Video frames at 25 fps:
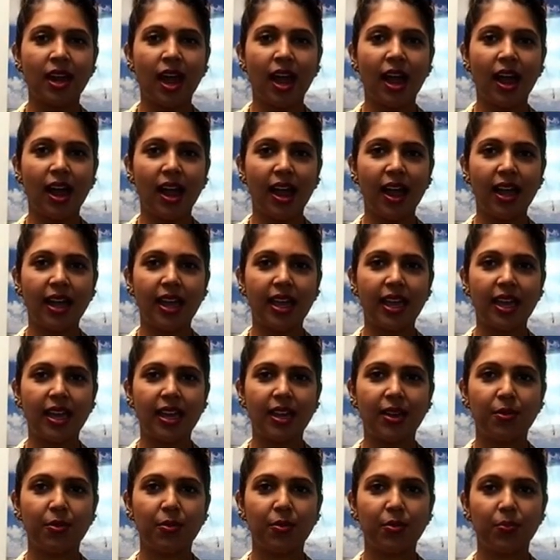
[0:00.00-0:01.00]

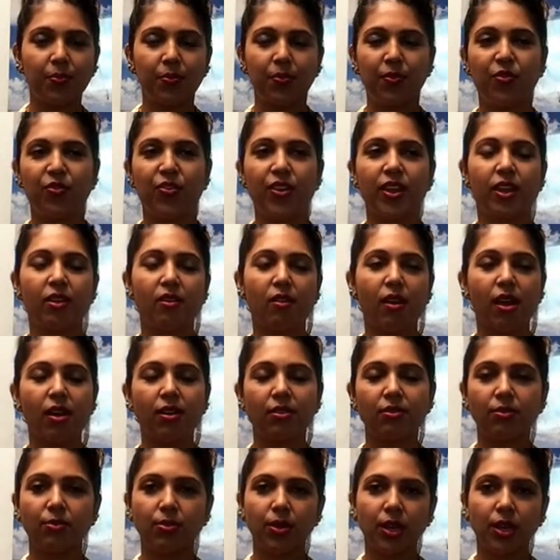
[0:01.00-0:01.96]
I figure out,